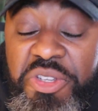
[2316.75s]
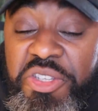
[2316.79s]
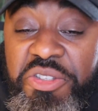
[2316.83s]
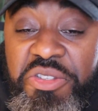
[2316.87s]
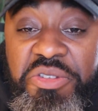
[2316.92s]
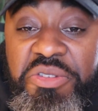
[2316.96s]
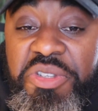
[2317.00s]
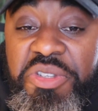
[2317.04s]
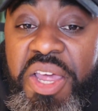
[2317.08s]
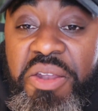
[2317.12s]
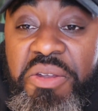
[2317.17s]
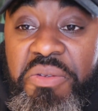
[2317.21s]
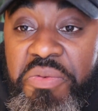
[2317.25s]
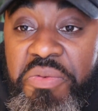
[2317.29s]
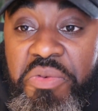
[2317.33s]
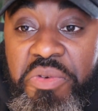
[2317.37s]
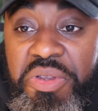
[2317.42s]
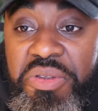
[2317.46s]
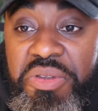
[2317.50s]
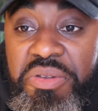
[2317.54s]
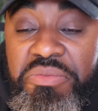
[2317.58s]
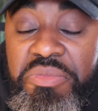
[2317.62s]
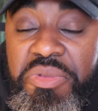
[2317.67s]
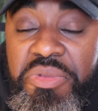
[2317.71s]
Just
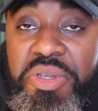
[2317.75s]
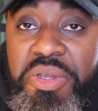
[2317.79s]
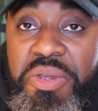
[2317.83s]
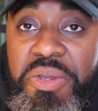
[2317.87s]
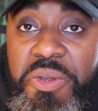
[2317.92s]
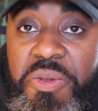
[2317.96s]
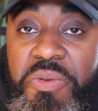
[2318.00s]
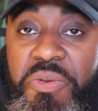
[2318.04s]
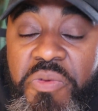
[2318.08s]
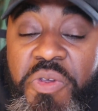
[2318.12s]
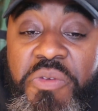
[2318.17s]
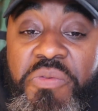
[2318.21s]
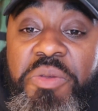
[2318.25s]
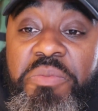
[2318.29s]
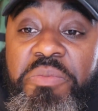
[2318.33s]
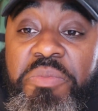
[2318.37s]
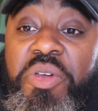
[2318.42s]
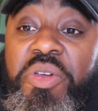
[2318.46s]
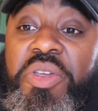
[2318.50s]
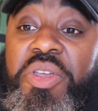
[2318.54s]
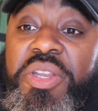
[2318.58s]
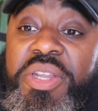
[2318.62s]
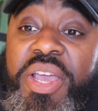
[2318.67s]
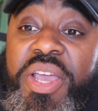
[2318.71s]
California. $50
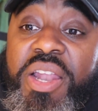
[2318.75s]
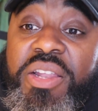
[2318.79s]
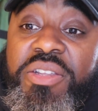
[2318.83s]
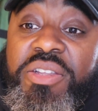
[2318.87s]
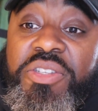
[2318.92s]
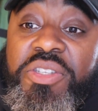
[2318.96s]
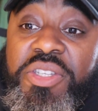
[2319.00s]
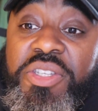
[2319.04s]
billion a